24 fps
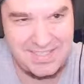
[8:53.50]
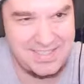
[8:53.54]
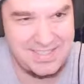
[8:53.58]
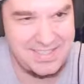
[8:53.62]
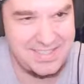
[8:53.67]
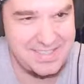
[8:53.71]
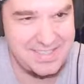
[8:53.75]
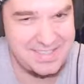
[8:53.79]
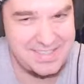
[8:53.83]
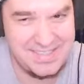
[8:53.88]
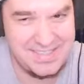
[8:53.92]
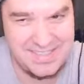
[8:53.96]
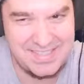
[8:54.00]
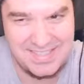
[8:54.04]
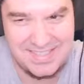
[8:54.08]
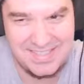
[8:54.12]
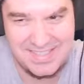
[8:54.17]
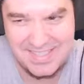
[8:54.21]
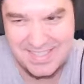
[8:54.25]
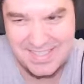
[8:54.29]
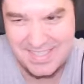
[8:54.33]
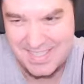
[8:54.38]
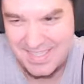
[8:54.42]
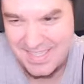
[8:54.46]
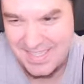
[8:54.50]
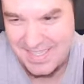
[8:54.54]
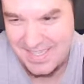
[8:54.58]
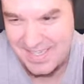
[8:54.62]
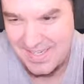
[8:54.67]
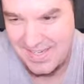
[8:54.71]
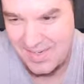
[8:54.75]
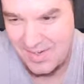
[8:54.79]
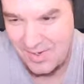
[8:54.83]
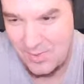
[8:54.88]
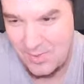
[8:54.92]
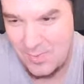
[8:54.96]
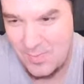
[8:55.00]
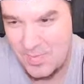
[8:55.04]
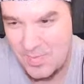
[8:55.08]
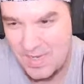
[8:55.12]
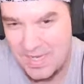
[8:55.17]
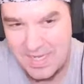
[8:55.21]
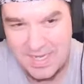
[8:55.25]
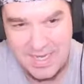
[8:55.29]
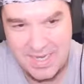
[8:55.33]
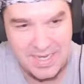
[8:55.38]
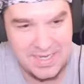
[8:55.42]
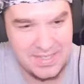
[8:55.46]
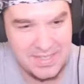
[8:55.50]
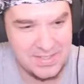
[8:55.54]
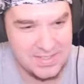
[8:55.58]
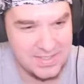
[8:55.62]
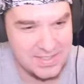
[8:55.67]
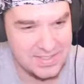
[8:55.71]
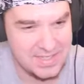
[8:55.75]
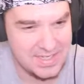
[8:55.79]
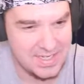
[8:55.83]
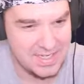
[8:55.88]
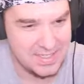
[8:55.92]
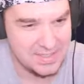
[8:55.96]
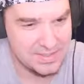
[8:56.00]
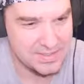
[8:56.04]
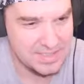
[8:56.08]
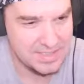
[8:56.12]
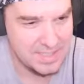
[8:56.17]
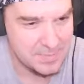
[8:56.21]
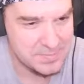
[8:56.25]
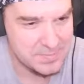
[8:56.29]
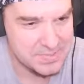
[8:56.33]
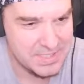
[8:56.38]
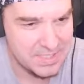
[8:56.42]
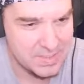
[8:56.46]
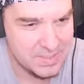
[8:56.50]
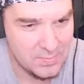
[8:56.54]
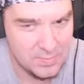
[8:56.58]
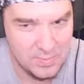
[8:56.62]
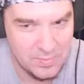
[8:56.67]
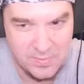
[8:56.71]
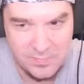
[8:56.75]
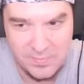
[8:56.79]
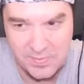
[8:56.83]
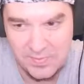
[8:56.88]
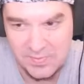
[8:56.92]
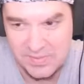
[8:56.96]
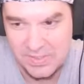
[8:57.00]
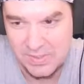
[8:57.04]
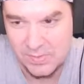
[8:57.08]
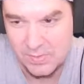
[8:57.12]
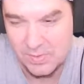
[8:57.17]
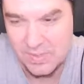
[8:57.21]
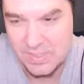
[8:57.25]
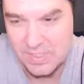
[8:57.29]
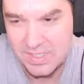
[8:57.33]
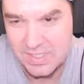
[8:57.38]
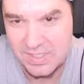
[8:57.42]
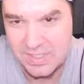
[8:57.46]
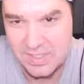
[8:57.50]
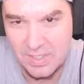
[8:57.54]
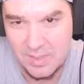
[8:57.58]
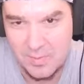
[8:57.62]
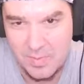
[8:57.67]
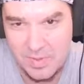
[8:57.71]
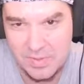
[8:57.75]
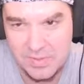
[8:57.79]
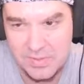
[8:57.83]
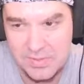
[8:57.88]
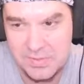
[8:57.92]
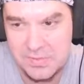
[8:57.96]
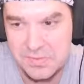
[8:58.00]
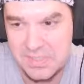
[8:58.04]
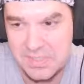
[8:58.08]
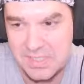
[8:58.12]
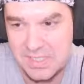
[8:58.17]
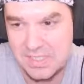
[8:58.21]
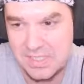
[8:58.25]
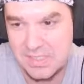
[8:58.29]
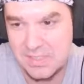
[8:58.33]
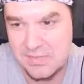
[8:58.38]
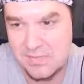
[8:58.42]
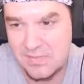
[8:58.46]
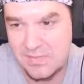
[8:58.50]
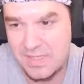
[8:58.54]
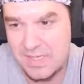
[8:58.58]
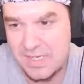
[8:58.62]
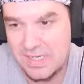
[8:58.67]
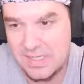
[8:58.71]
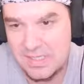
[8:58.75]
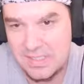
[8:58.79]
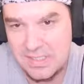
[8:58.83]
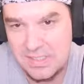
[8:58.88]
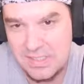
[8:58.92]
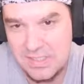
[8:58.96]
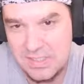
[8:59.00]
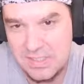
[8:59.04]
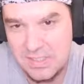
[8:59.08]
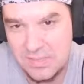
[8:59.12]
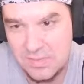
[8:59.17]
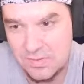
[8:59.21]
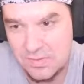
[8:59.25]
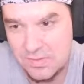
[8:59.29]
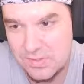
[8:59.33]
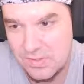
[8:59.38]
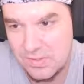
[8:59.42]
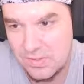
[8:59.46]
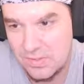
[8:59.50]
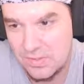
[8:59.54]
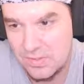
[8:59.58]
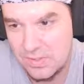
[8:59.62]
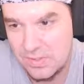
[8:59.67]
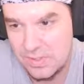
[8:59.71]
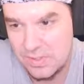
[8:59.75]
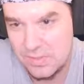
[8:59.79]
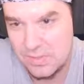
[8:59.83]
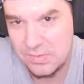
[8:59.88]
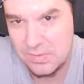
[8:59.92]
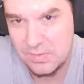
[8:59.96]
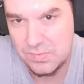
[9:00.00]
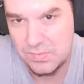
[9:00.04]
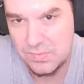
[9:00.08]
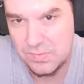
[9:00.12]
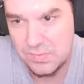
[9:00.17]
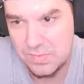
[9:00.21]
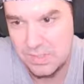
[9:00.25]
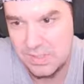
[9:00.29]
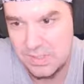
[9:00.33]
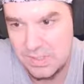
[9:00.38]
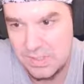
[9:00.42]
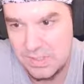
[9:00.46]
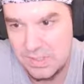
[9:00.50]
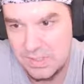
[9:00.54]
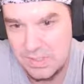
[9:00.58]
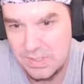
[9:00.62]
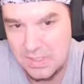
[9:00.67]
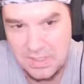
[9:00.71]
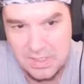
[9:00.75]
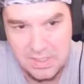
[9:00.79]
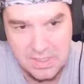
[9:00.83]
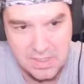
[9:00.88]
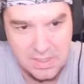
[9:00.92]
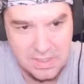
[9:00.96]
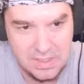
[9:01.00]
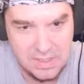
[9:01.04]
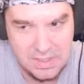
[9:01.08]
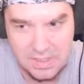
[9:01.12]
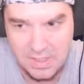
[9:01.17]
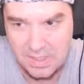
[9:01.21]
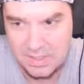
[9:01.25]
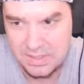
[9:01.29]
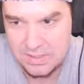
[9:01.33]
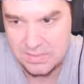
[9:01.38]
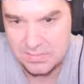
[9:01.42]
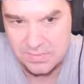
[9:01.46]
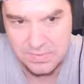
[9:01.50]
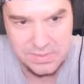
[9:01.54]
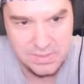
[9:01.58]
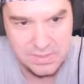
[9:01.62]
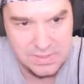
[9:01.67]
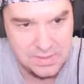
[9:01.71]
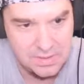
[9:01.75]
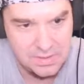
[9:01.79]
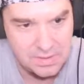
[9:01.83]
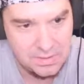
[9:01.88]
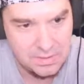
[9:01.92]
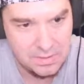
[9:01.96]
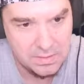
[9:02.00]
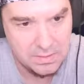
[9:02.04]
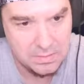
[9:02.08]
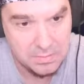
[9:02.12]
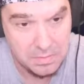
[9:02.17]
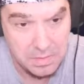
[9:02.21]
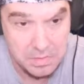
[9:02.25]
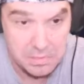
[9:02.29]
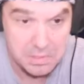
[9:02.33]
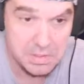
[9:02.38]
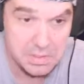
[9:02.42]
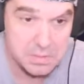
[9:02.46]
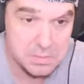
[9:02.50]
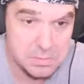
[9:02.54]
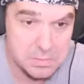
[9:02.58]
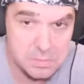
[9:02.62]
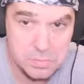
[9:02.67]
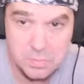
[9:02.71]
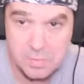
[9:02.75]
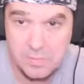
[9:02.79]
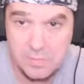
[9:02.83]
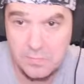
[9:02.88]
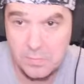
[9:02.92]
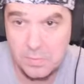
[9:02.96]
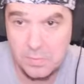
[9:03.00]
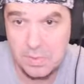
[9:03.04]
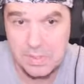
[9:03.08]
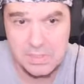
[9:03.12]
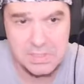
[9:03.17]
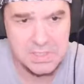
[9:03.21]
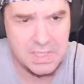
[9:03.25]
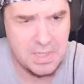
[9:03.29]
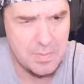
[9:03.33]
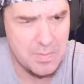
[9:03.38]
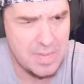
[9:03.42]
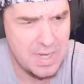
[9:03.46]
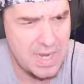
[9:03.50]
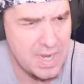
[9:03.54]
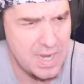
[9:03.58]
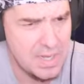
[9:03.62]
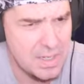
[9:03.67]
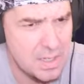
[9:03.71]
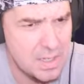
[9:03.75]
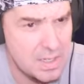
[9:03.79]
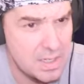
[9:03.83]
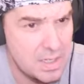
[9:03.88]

Let's just... Oh my god, look at that. It tops out at 150 and we're getting there in about 2 seconds flat. Let's just throw this all the way at 220. Gosh, and we're still... Well, we're getting 224. That's not bad.